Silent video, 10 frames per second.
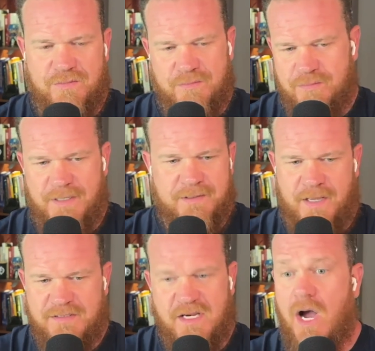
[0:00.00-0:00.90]

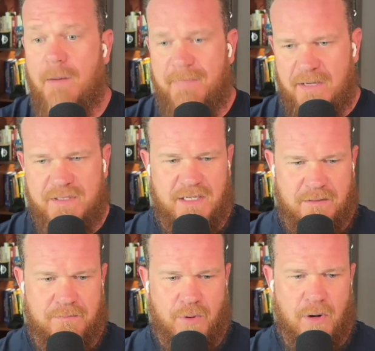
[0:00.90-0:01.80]
is a
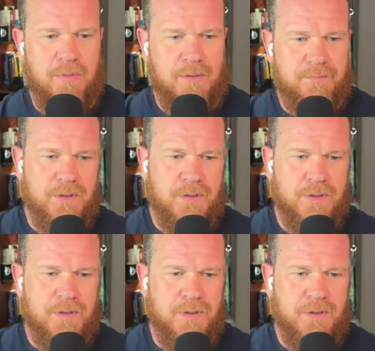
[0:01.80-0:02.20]
compounding problem.